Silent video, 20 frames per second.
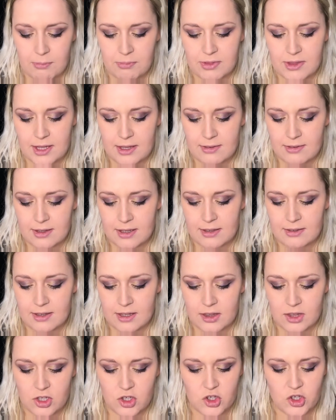This is
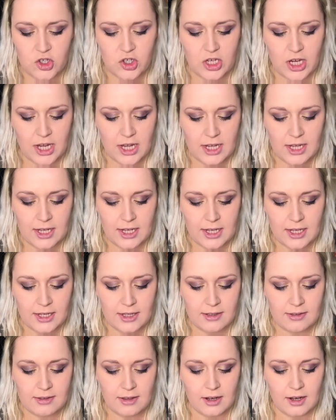in the
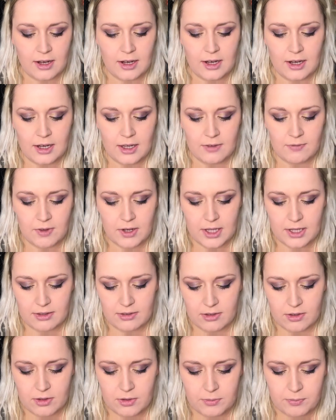shade Live a
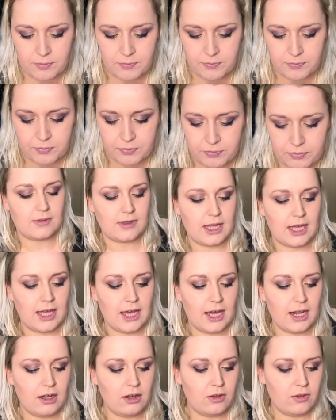Little. They
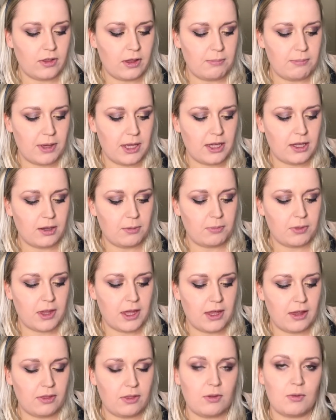had a lot of their makeup
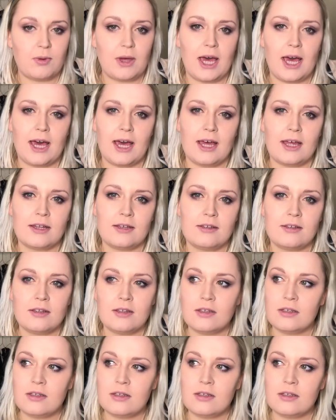there that had